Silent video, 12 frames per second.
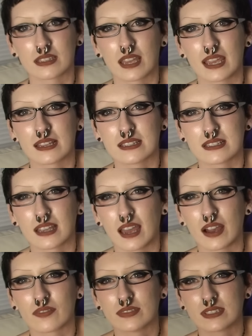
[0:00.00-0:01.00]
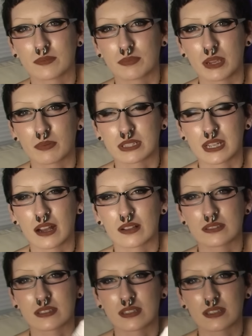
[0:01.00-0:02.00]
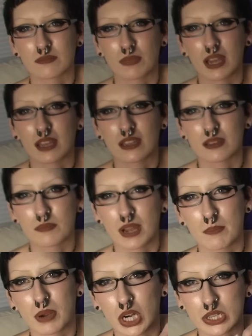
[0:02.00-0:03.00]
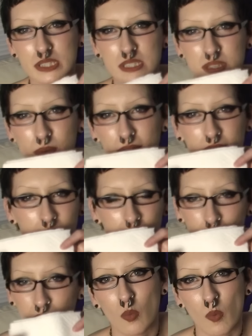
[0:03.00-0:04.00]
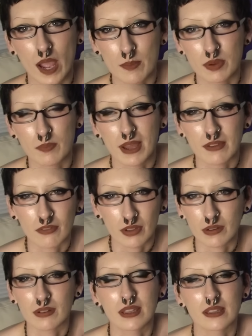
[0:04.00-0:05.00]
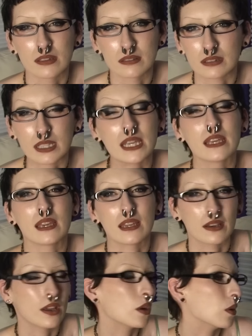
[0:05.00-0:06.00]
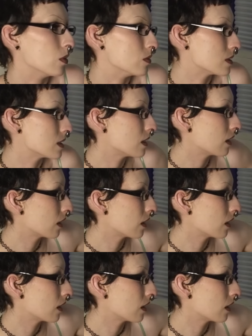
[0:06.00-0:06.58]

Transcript: handy to have some paper towels in my purse so I can wipe my very leaky nose.